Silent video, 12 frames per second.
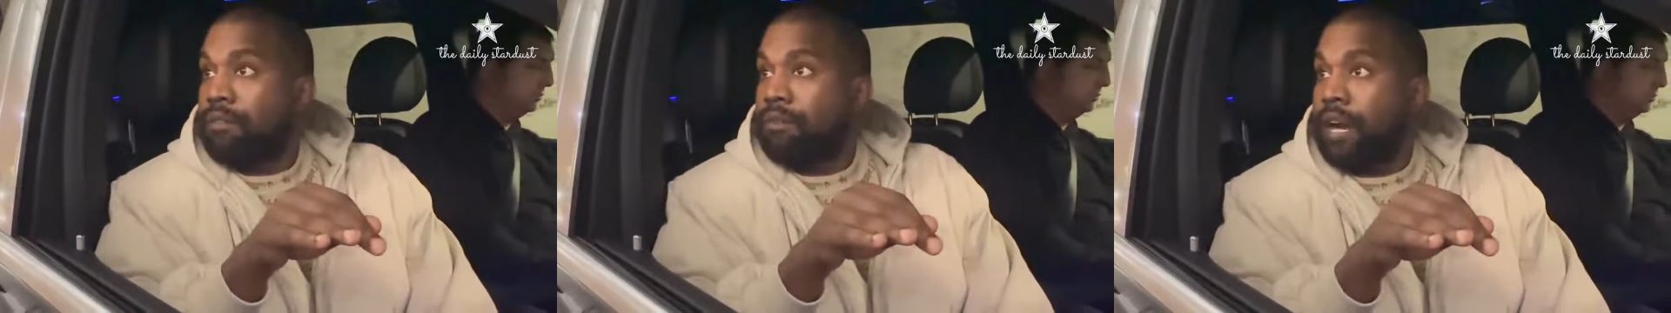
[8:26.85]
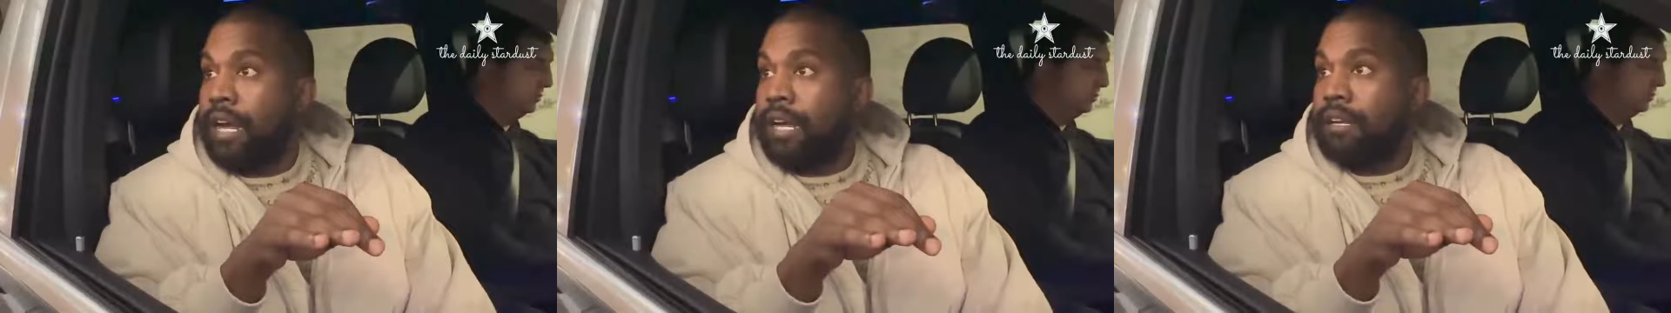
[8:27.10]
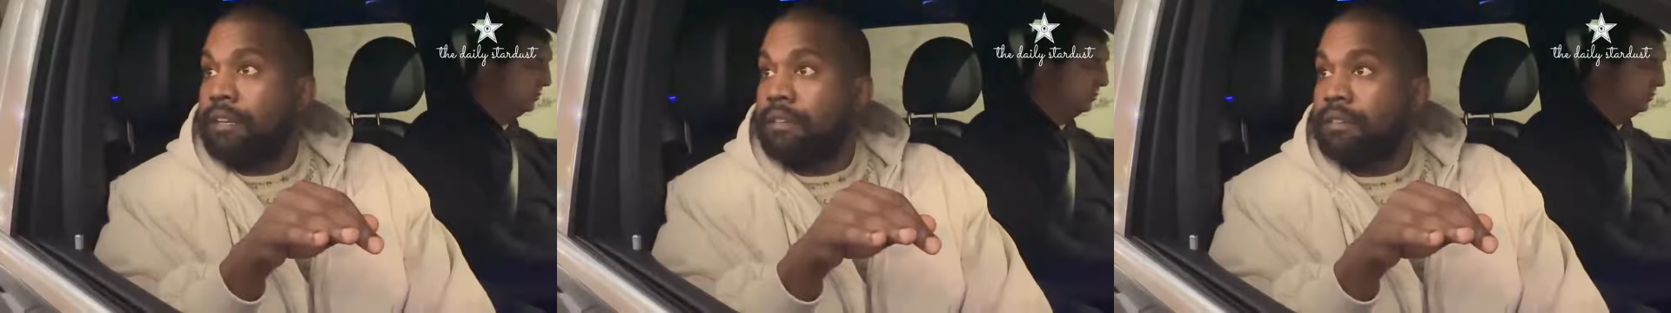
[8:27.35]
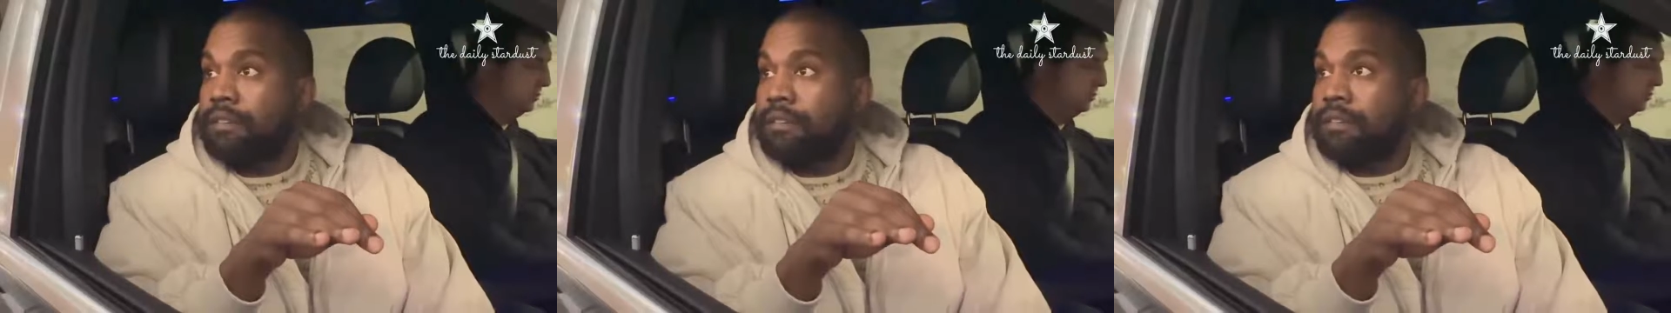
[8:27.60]
right?
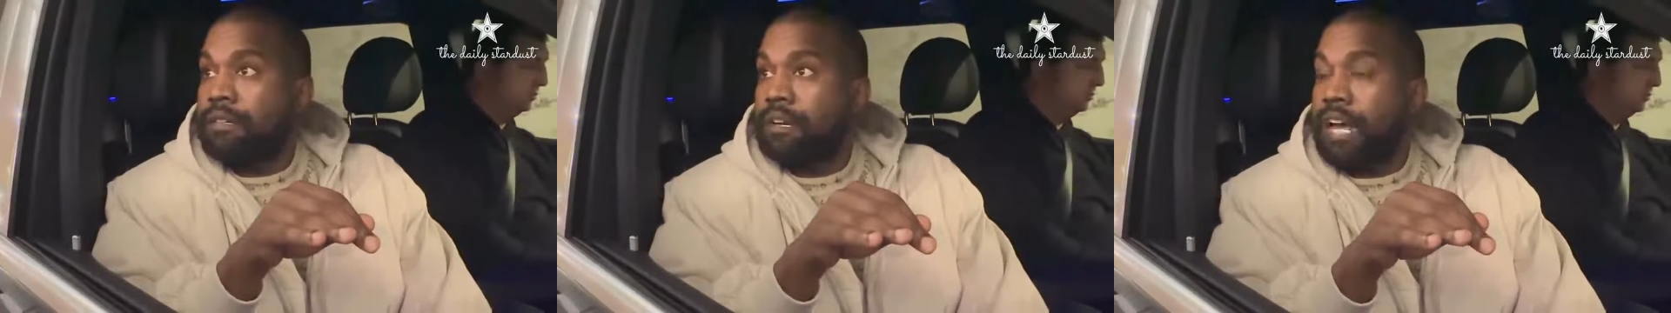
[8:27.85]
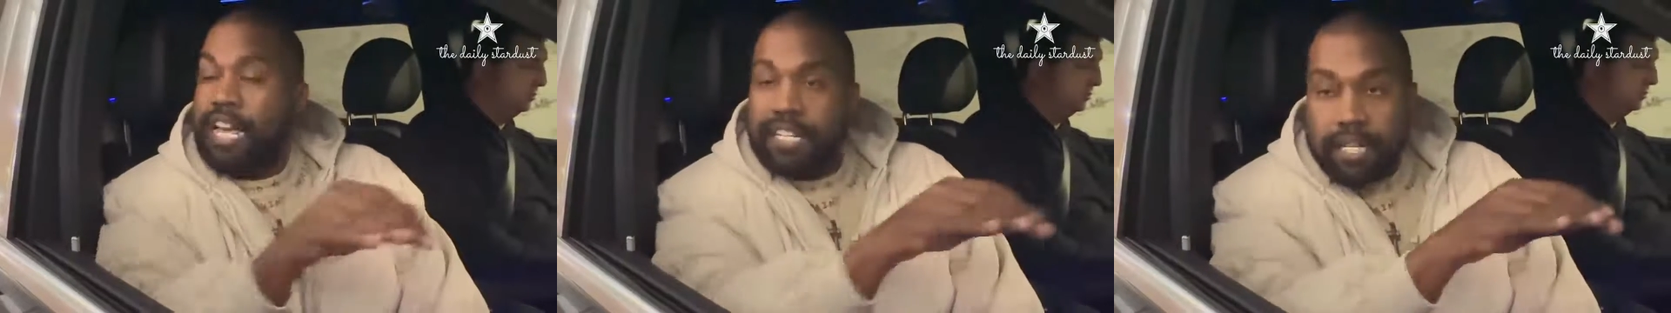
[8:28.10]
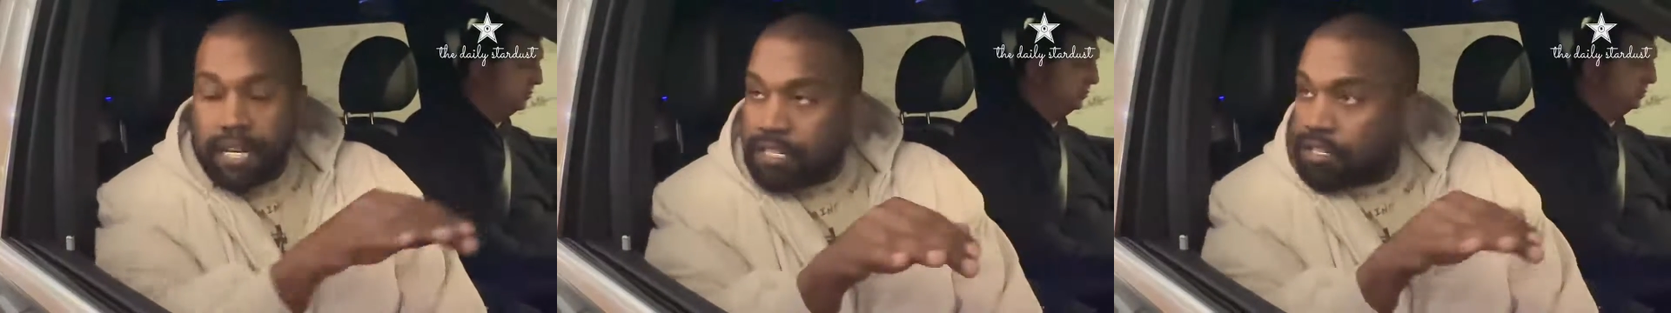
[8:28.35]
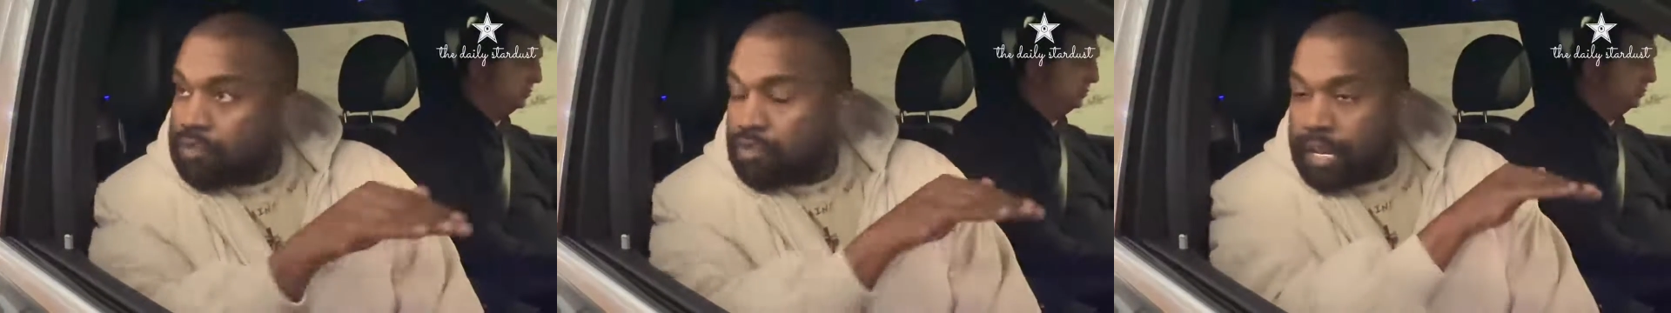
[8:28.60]
I ain't
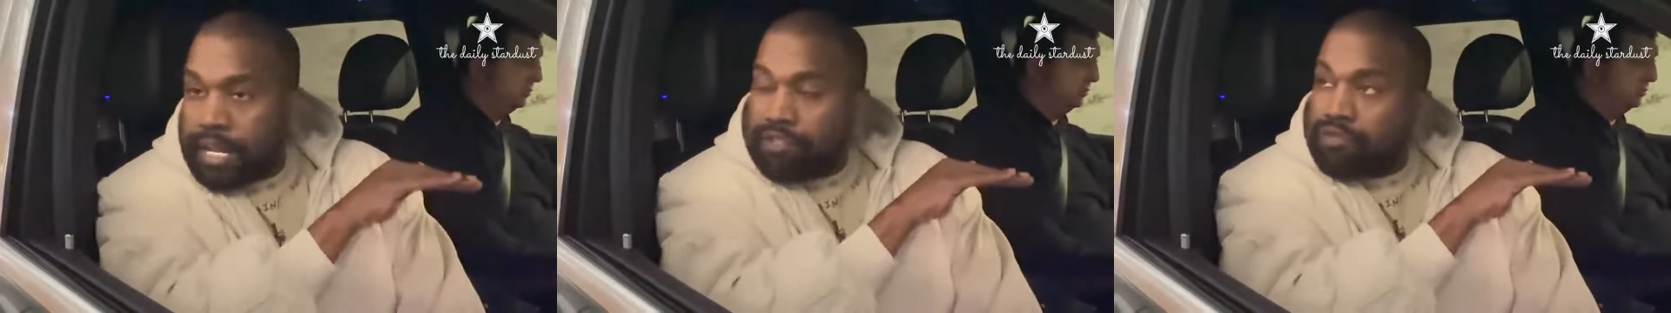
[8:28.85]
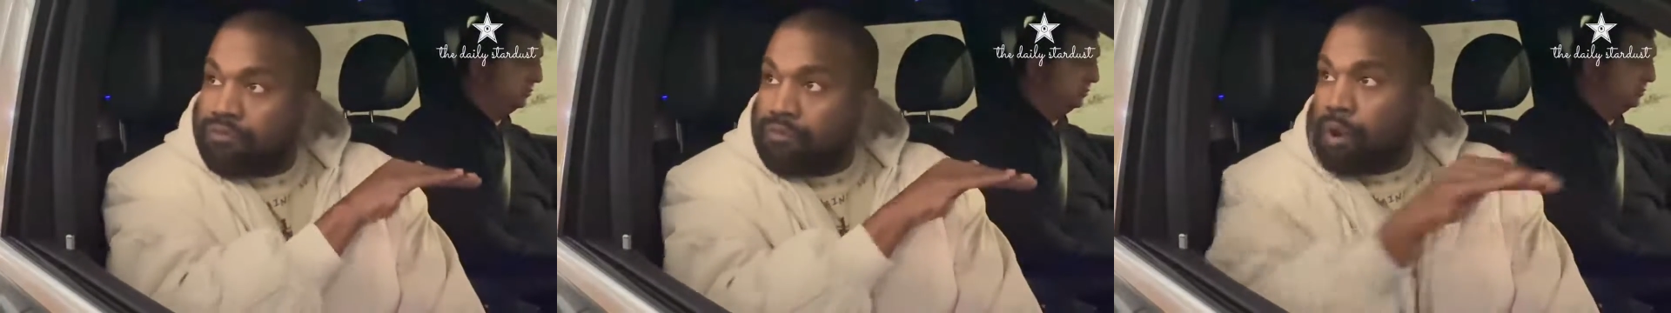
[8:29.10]
taking no slice from